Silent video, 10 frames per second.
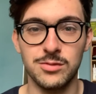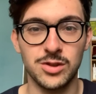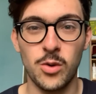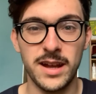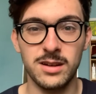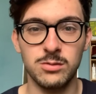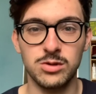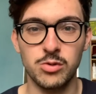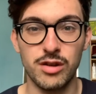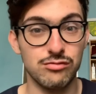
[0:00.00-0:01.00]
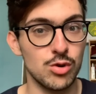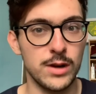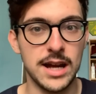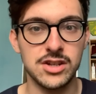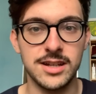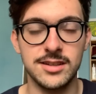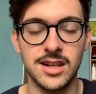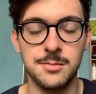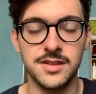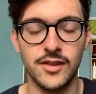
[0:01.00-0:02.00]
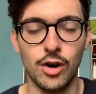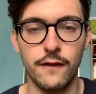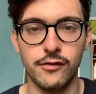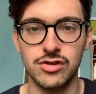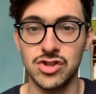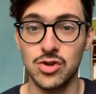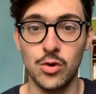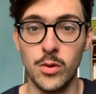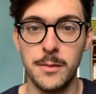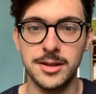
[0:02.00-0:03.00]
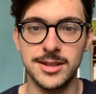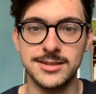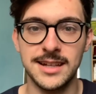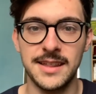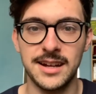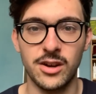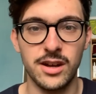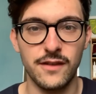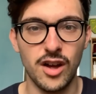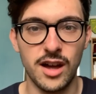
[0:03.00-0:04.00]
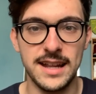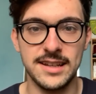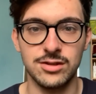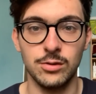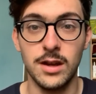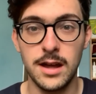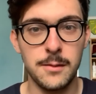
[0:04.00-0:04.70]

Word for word: Was quite was quite rude actually in terms of an offer, and Stuart Webber did say that kind of hurt a little,